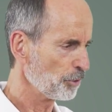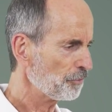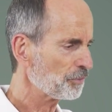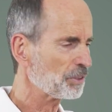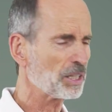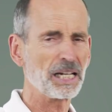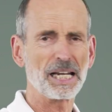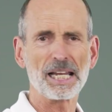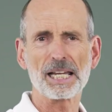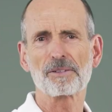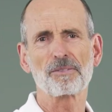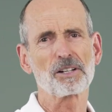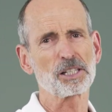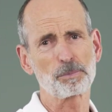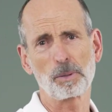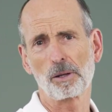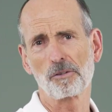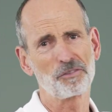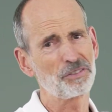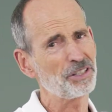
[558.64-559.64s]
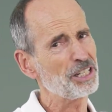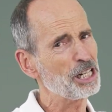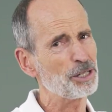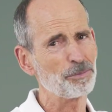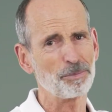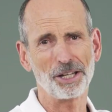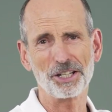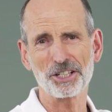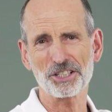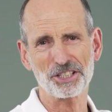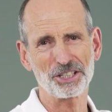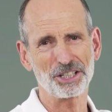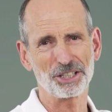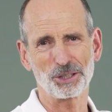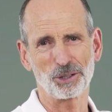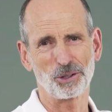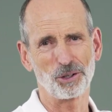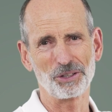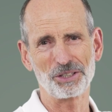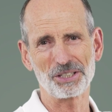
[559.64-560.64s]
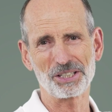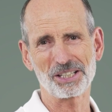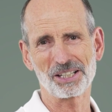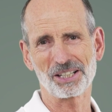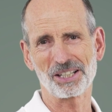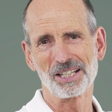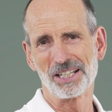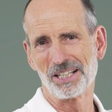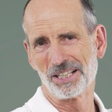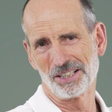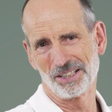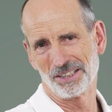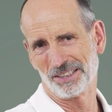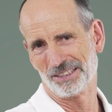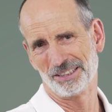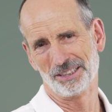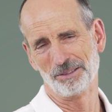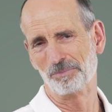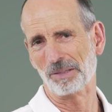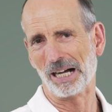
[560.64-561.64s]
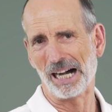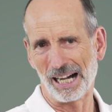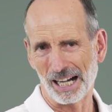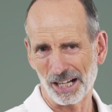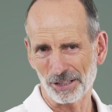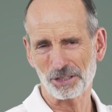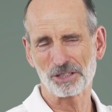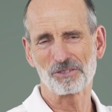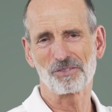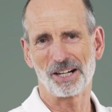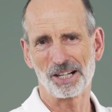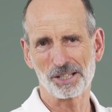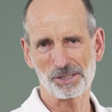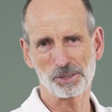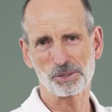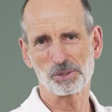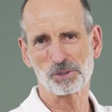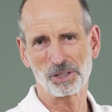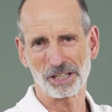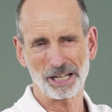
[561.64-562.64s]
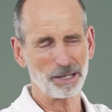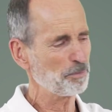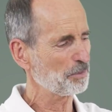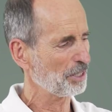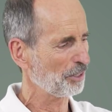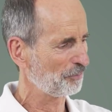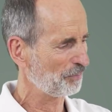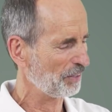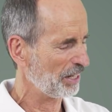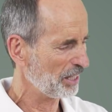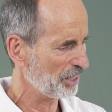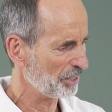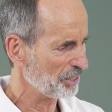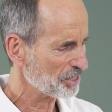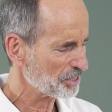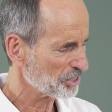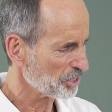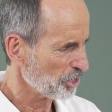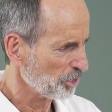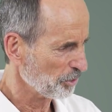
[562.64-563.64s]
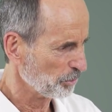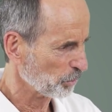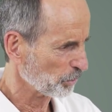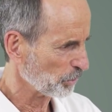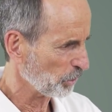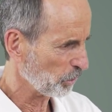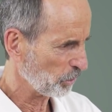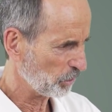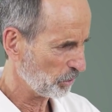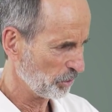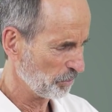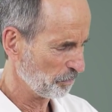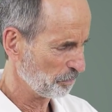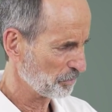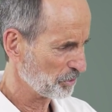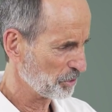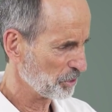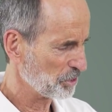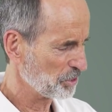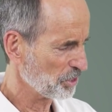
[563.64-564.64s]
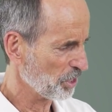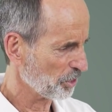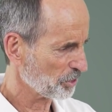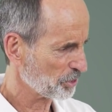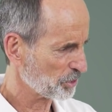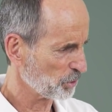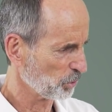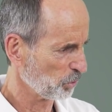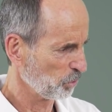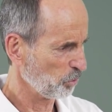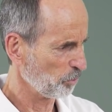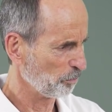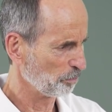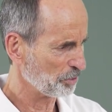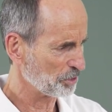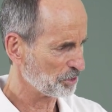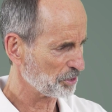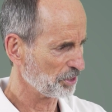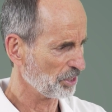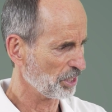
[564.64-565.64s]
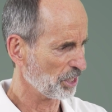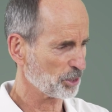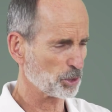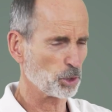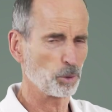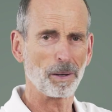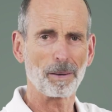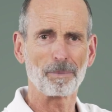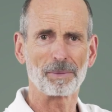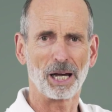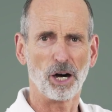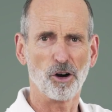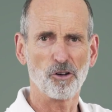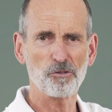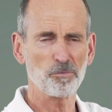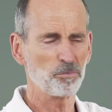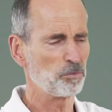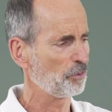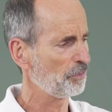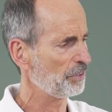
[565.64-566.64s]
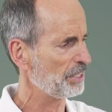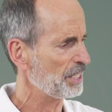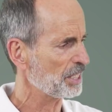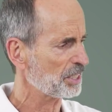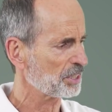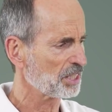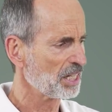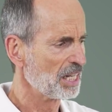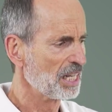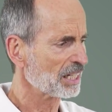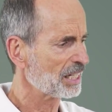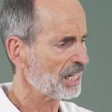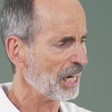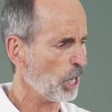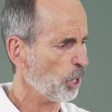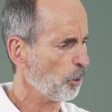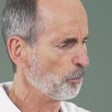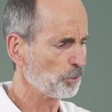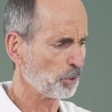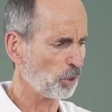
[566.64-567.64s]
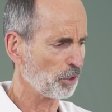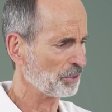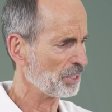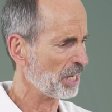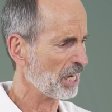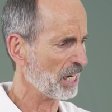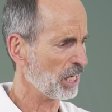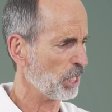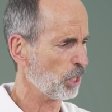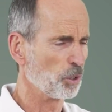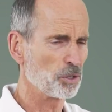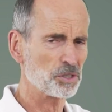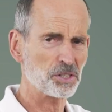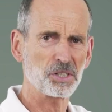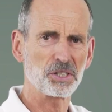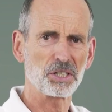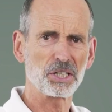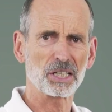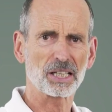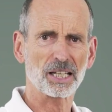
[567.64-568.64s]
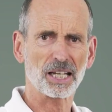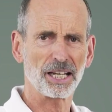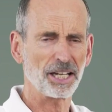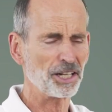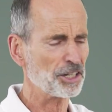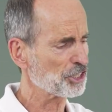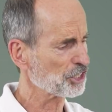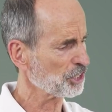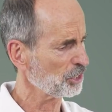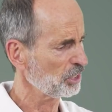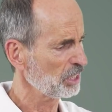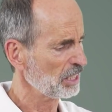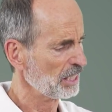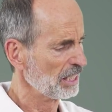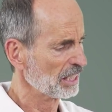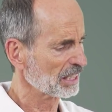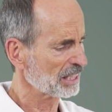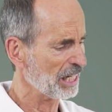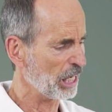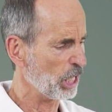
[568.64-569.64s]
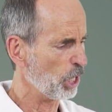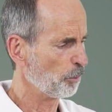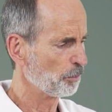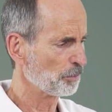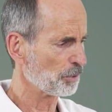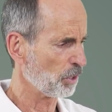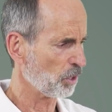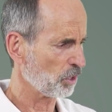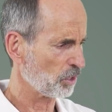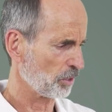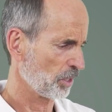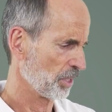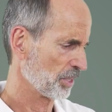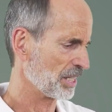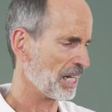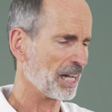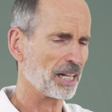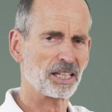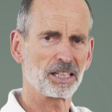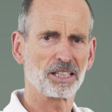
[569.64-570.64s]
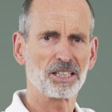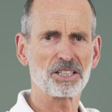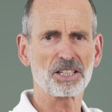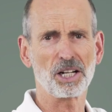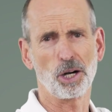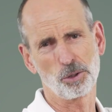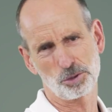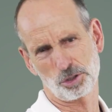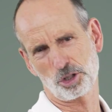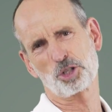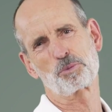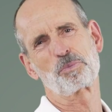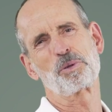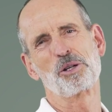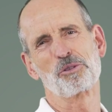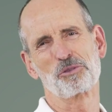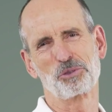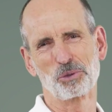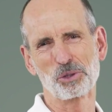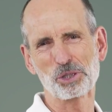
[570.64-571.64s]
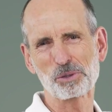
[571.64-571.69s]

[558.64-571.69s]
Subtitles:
Your hip joint, which in most people who live a modern lifestyle only moves a little bit back and forth when they walk, rarely to the outside or the inside, and soccer players maybe.